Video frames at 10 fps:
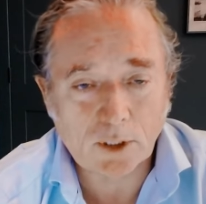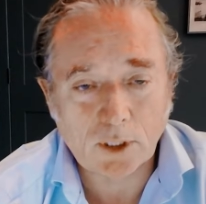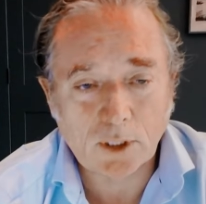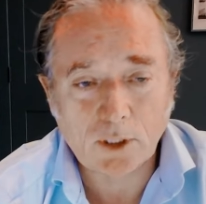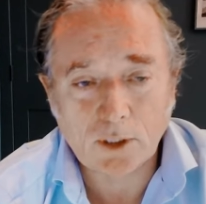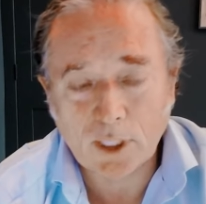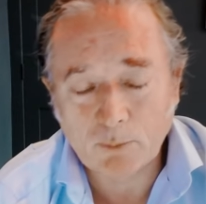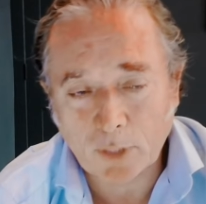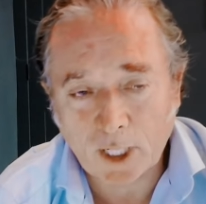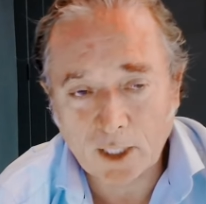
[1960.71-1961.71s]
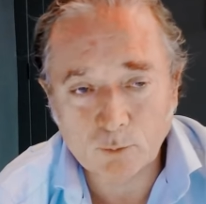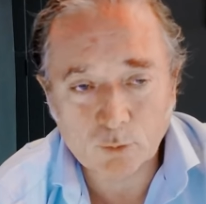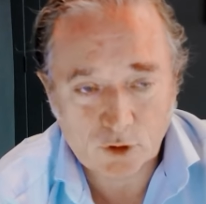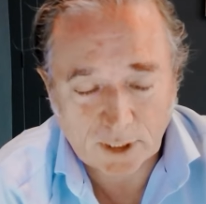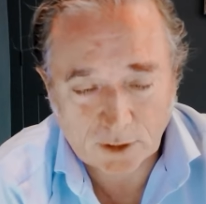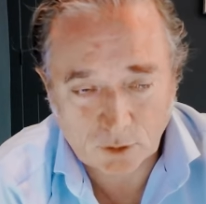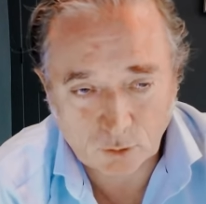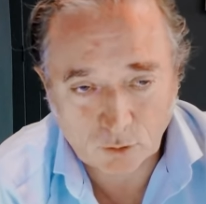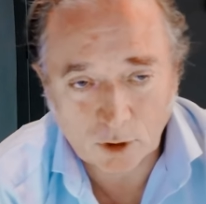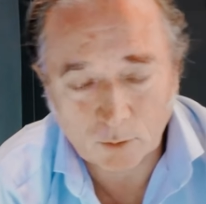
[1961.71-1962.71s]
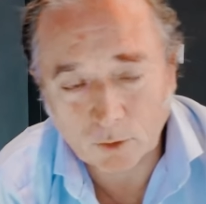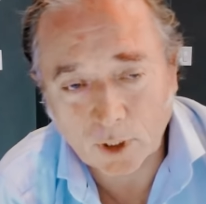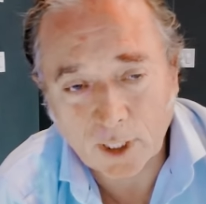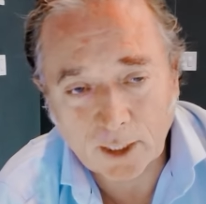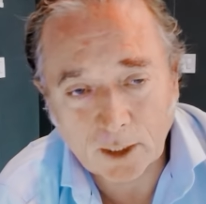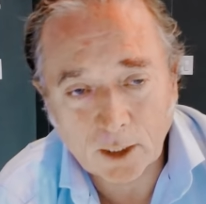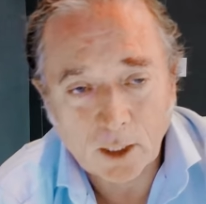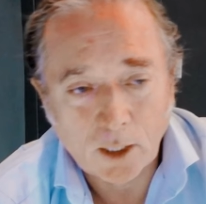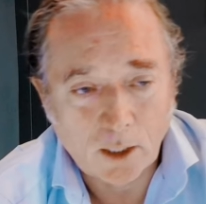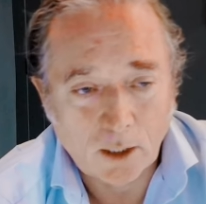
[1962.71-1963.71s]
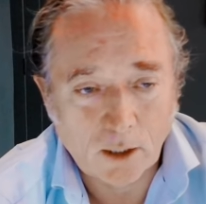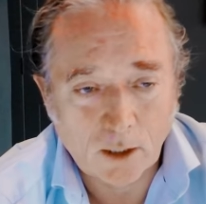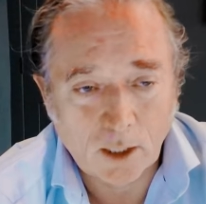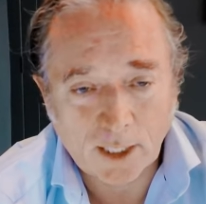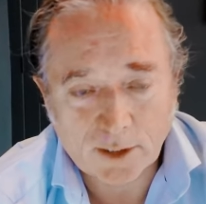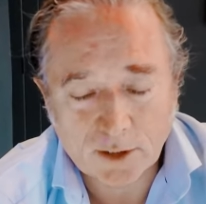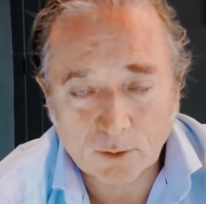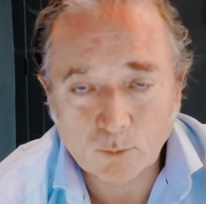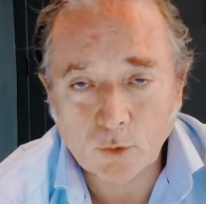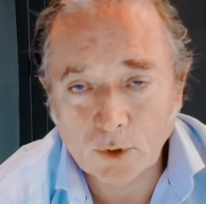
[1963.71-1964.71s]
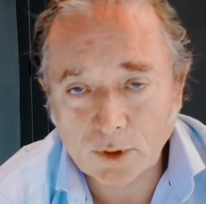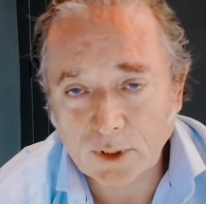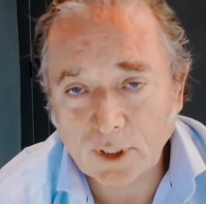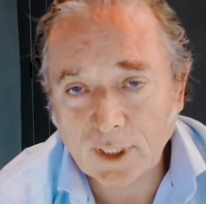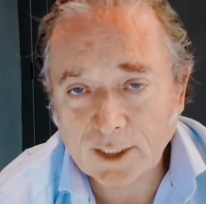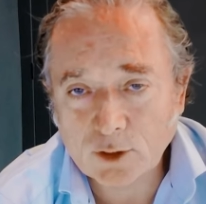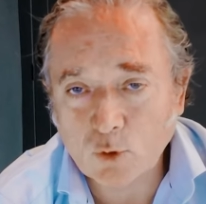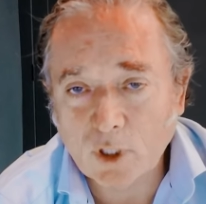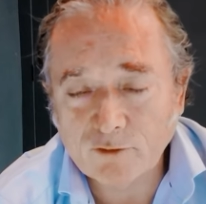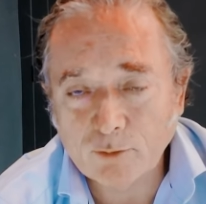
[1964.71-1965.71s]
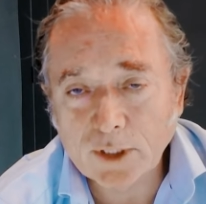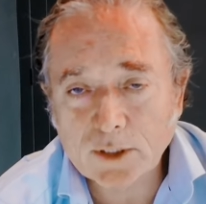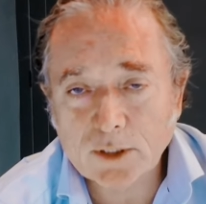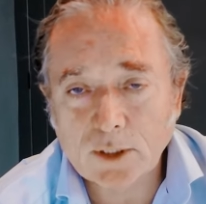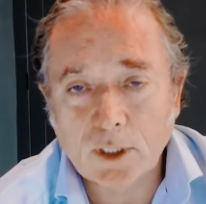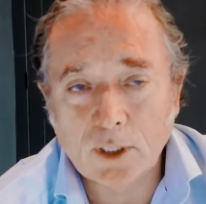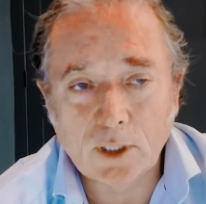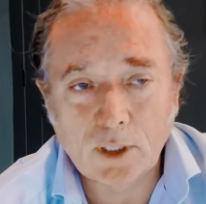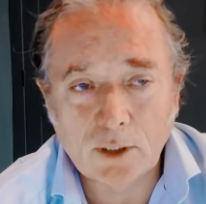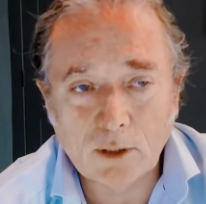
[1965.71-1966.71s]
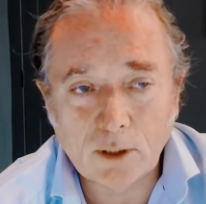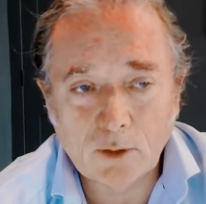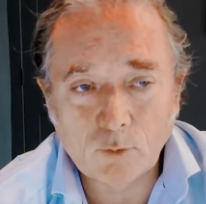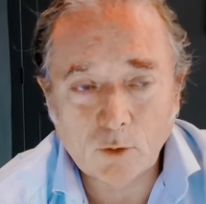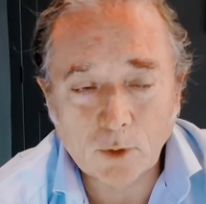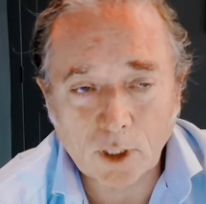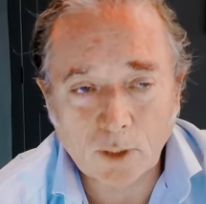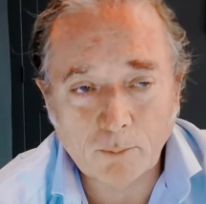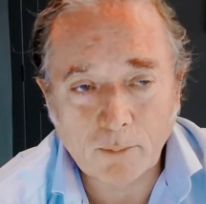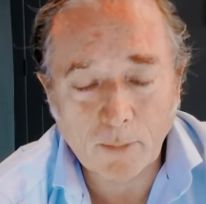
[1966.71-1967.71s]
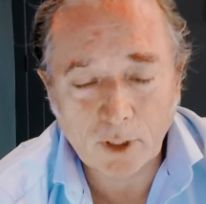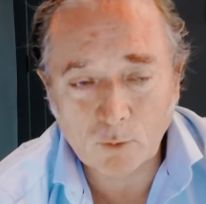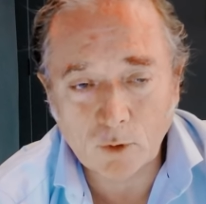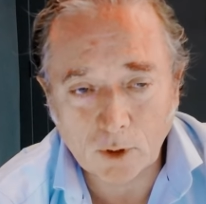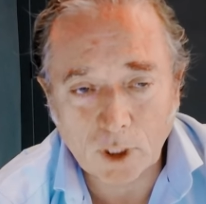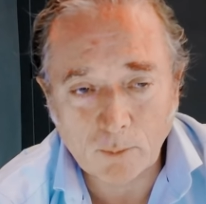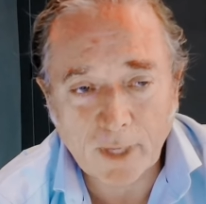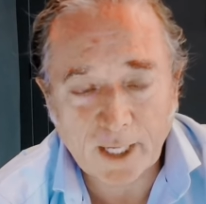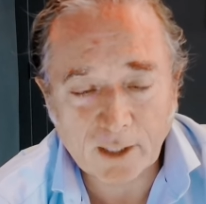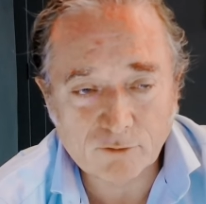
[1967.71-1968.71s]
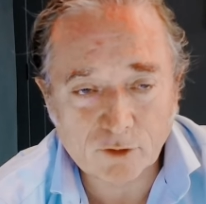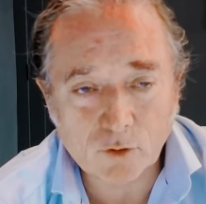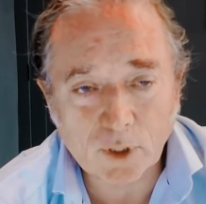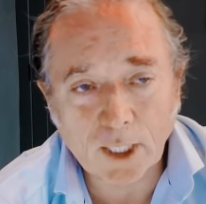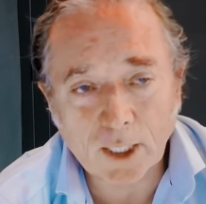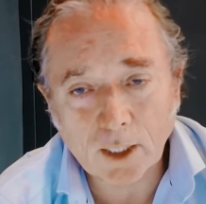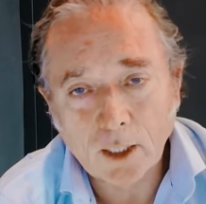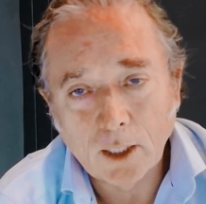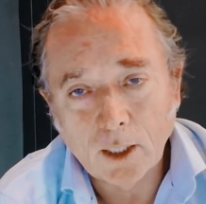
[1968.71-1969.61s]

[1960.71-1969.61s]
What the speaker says: That pilot project should come online at some point in the next 12 months. It will come back in vogue again.